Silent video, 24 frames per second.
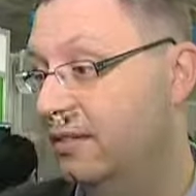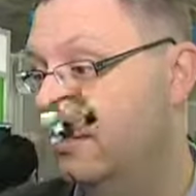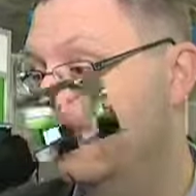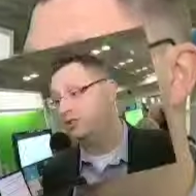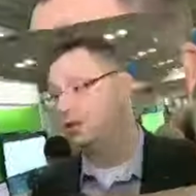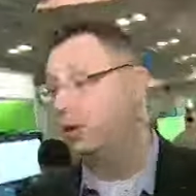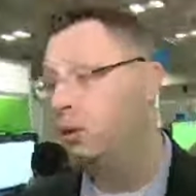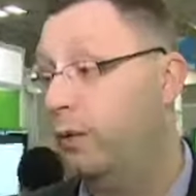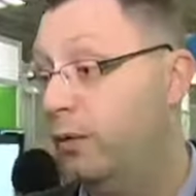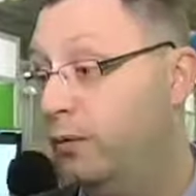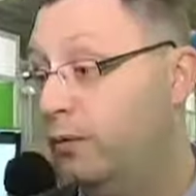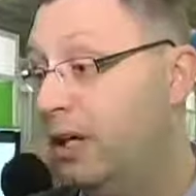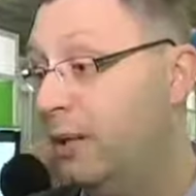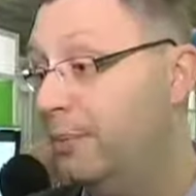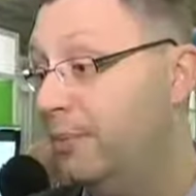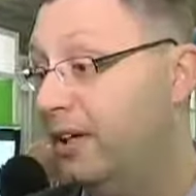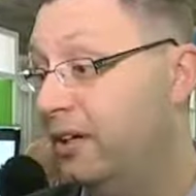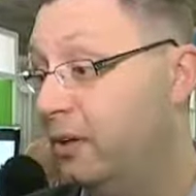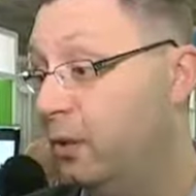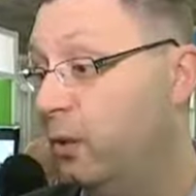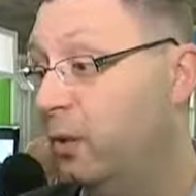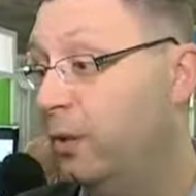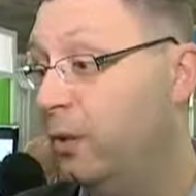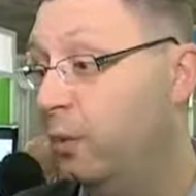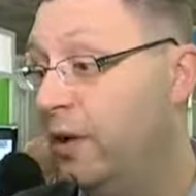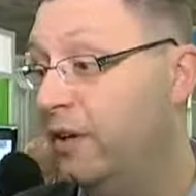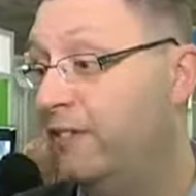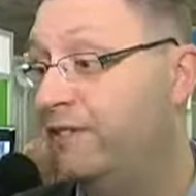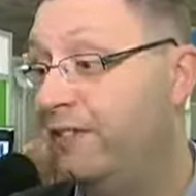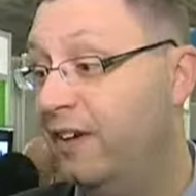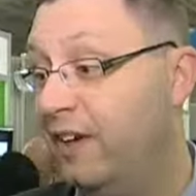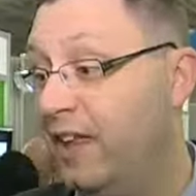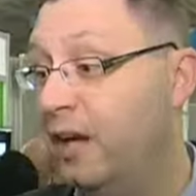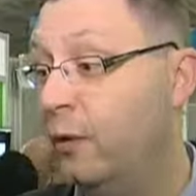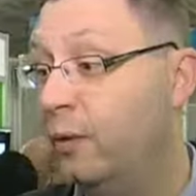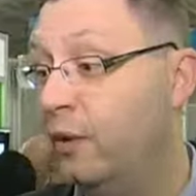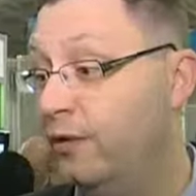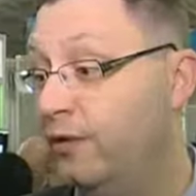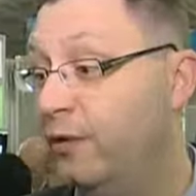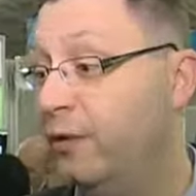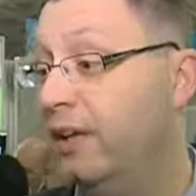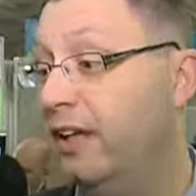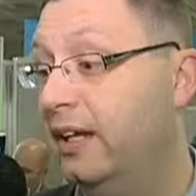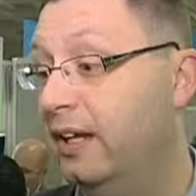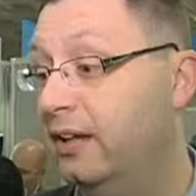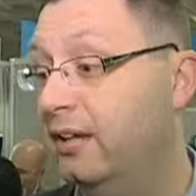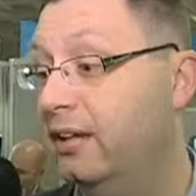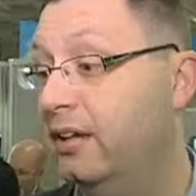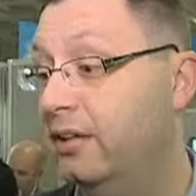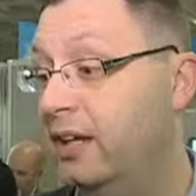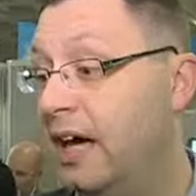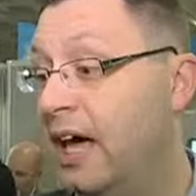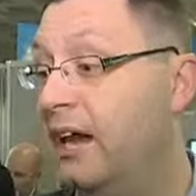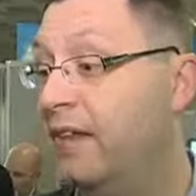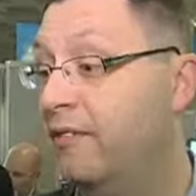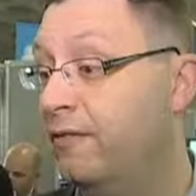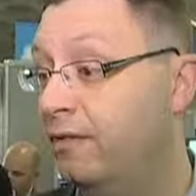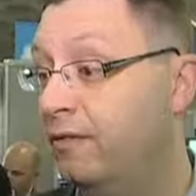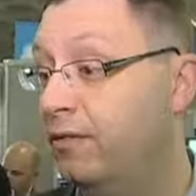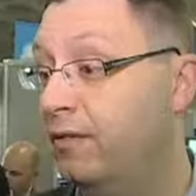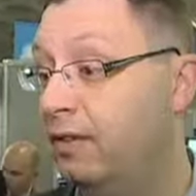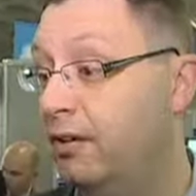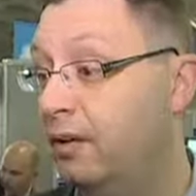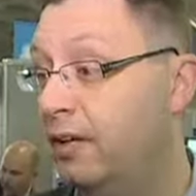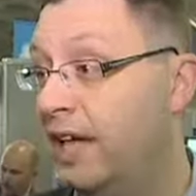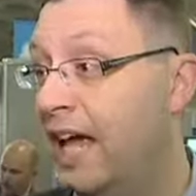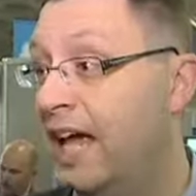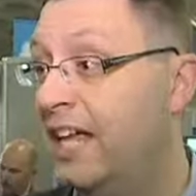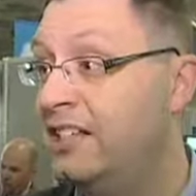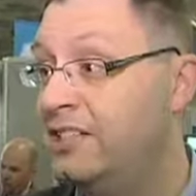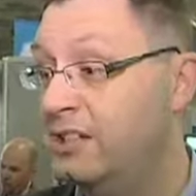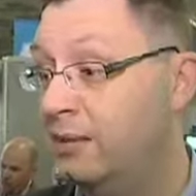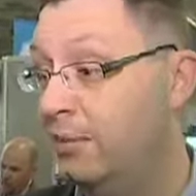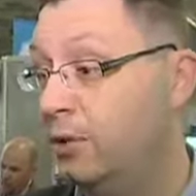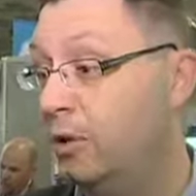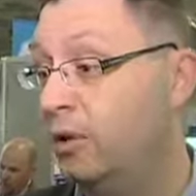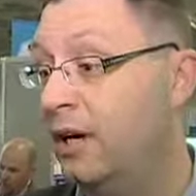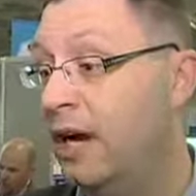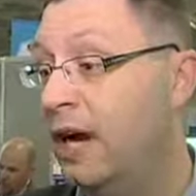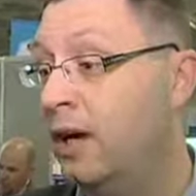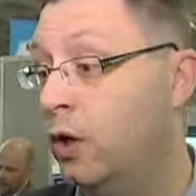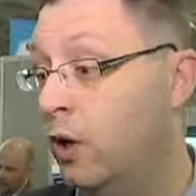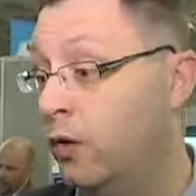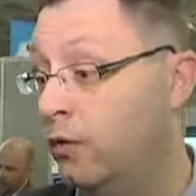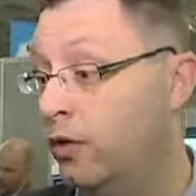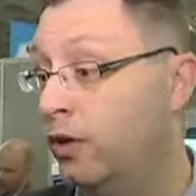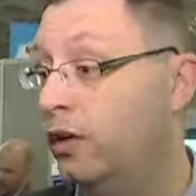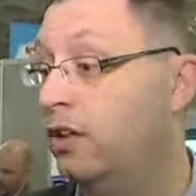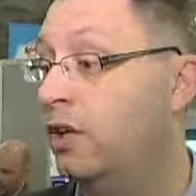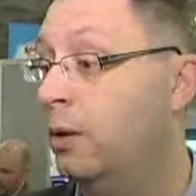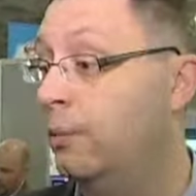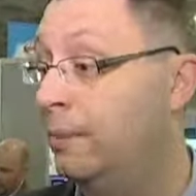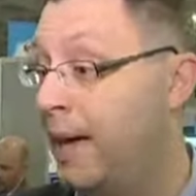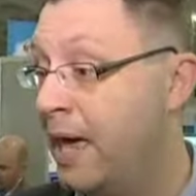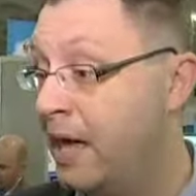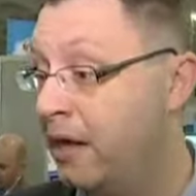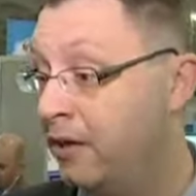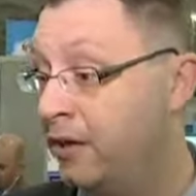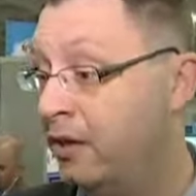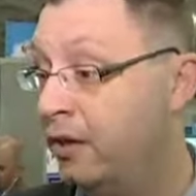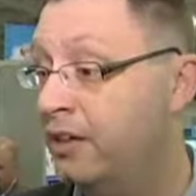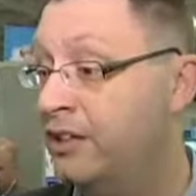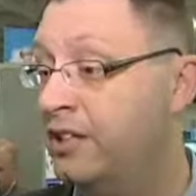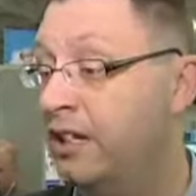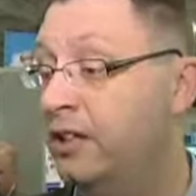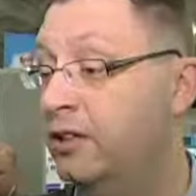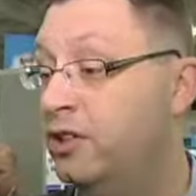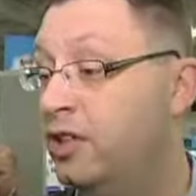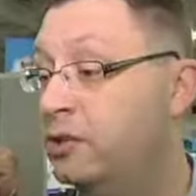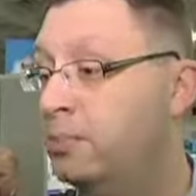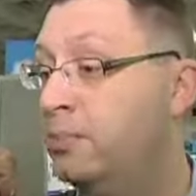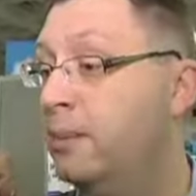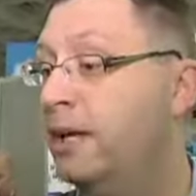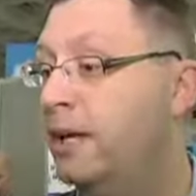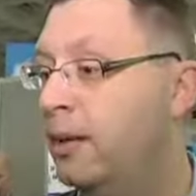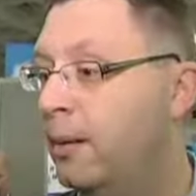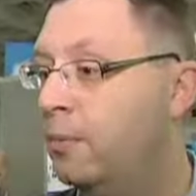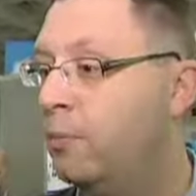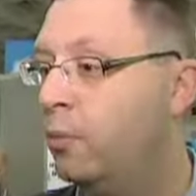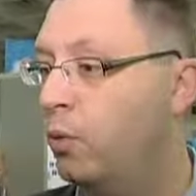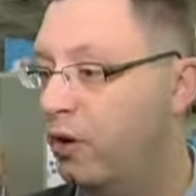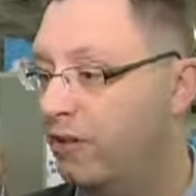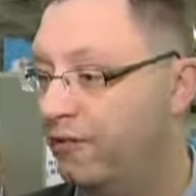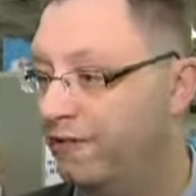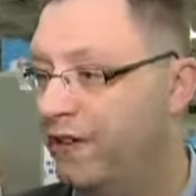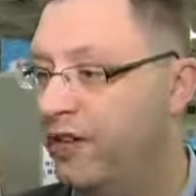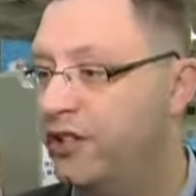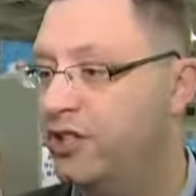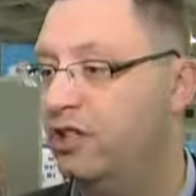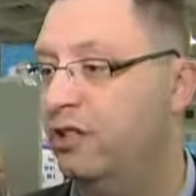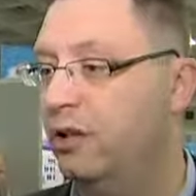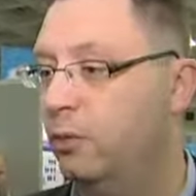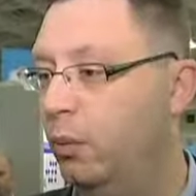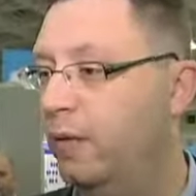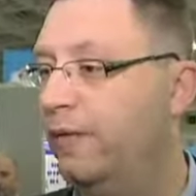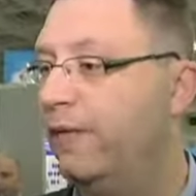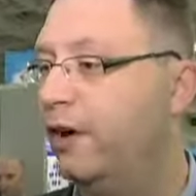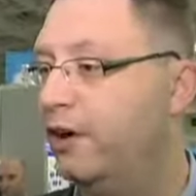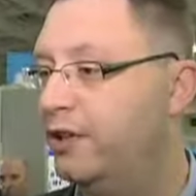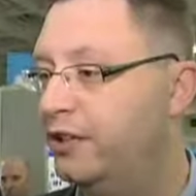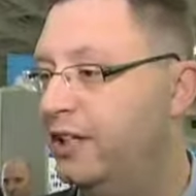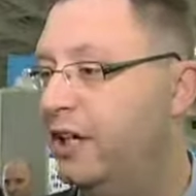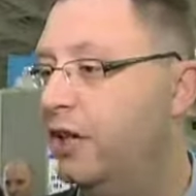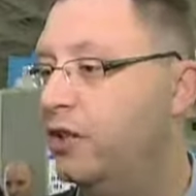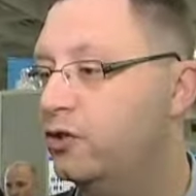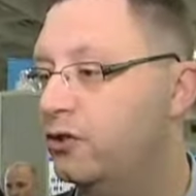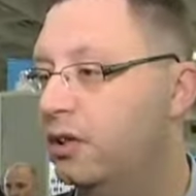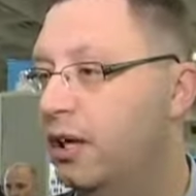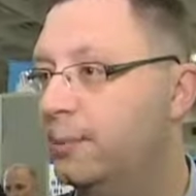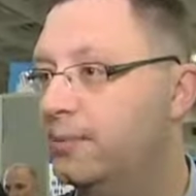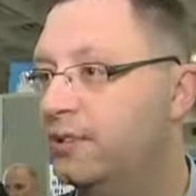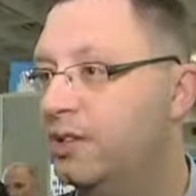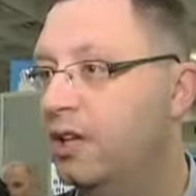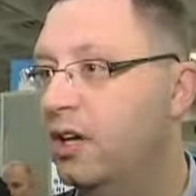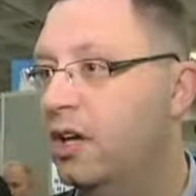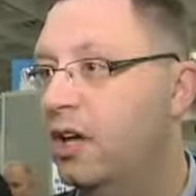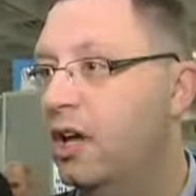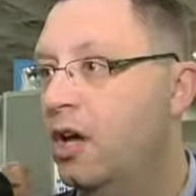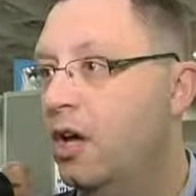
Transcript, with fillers: So with Ribbit, we feel like we've really kind of gain some ground over competitors and just become more efficient with our sales reps.